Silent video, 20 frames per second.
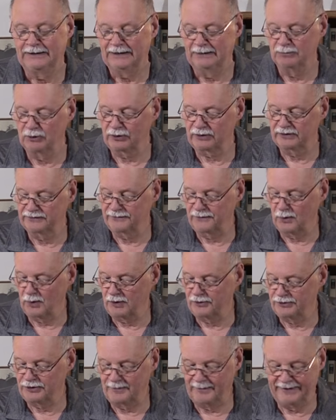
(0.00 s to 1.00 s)
I'm looking
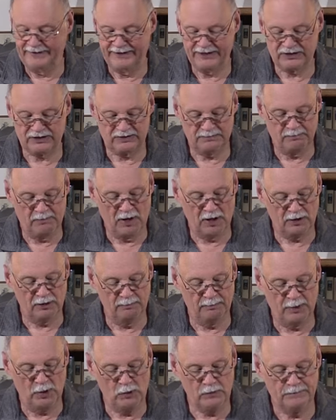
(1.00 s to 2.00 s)
forward to my next model
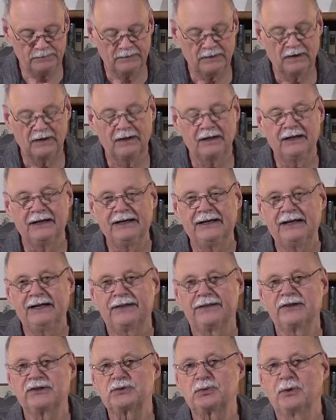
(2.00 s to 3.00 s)
boat.
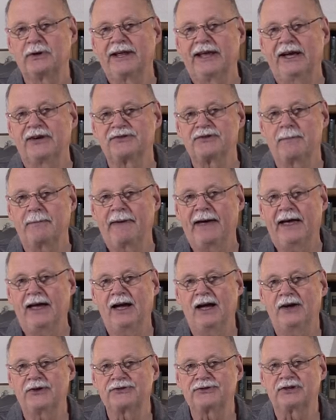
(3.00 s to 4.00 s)
This one has a
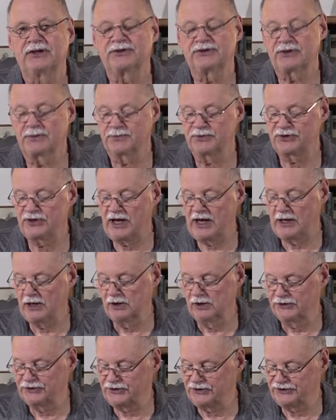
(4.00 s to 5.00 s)
mast and some
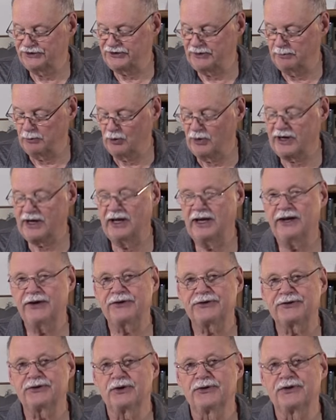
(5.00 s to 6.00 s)
sails and some rigging,
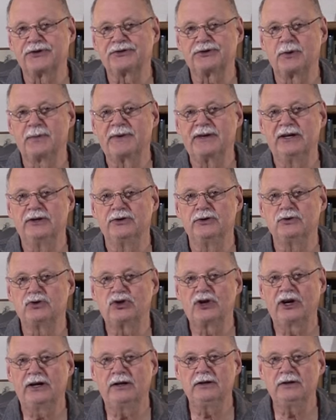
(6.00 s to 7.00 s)
so this will be a new
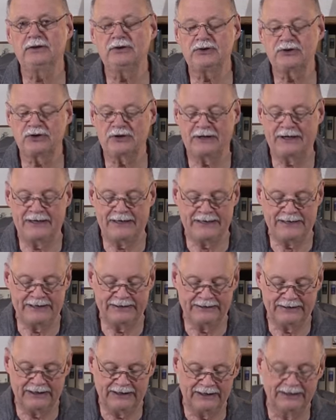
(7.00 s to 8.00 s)
challenge.
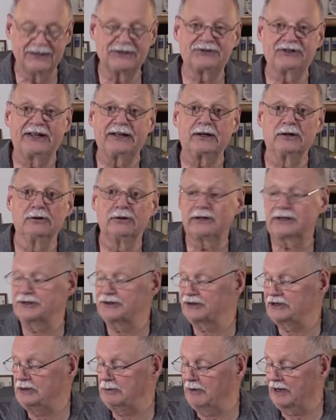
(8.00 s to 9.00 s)
And uh, let's take a look and
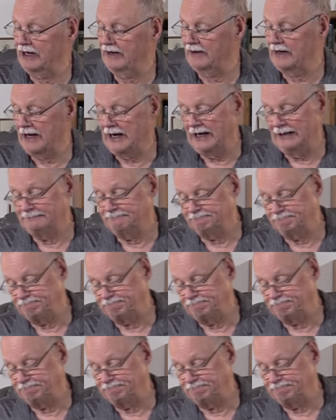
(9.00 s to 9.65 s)
see what I got.